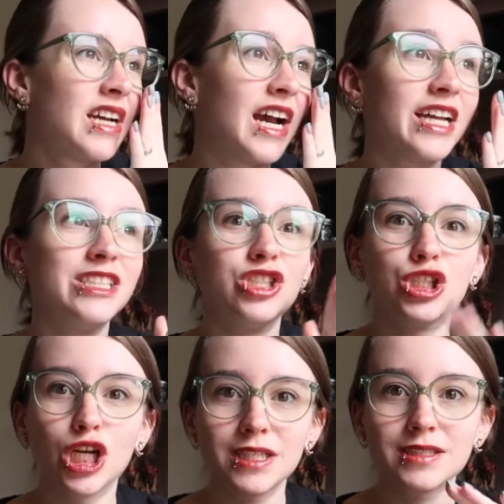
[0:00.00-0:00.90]
I
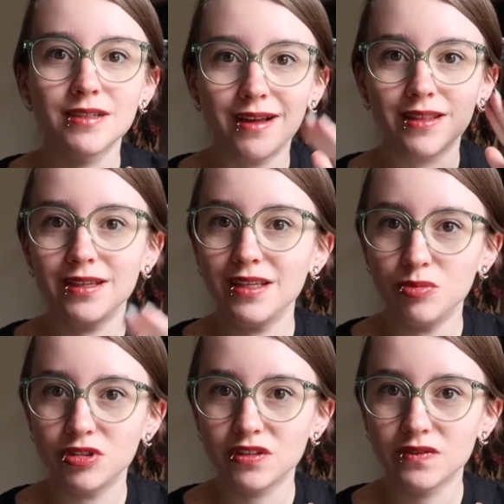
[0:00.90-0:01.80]
just got the
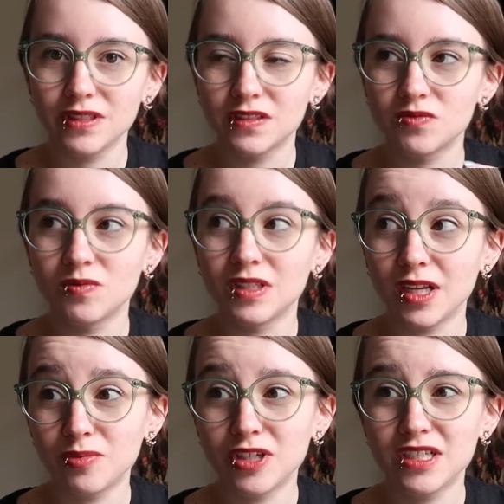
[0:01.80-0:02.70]
ebook for this from the
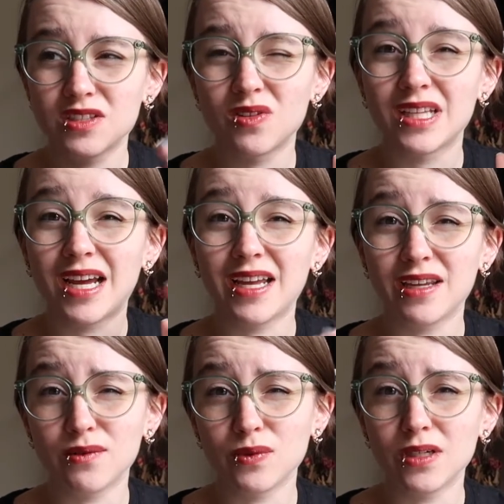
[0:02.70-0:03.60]
library so that I
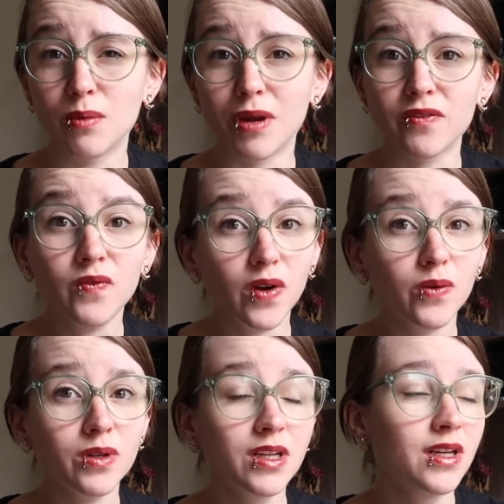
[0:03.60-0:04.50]
can read on my phone.